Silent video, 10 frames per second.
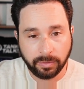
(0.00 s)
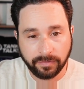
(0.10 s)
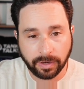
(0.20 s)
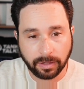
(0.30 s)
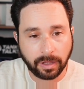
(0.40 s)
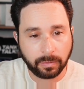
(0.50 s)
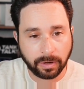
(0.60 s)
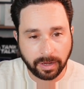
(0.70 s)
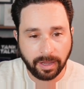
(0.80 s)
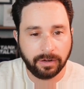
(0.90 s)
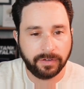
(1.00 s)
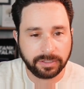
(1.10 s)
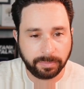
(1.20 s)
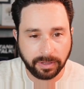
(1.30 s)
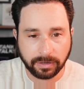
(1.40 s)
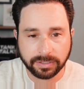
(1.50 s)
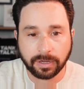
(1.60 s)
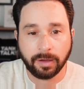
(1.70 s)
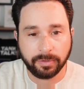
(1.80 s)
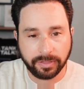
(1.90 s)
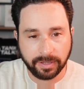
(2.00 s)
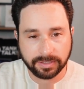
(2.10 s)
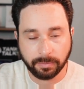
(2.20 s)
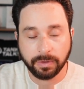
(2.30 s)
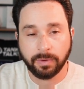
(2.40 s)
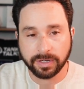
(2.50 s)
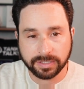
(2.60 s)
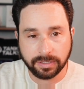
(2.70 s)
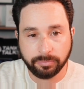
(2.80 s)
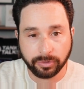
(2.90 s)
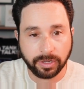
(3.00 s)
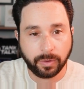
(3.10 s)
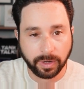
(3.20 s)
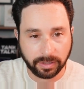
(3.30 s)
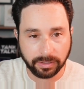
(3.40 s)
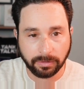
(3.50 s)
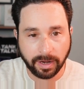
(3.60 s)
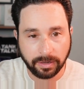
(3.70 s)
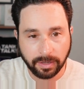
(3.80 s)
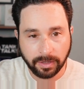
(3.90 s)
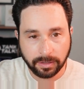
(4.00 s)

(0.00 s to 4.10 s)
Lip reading: we've got a lot of work ahead of us, but there's a couple things that we want to see pretty quickly, right?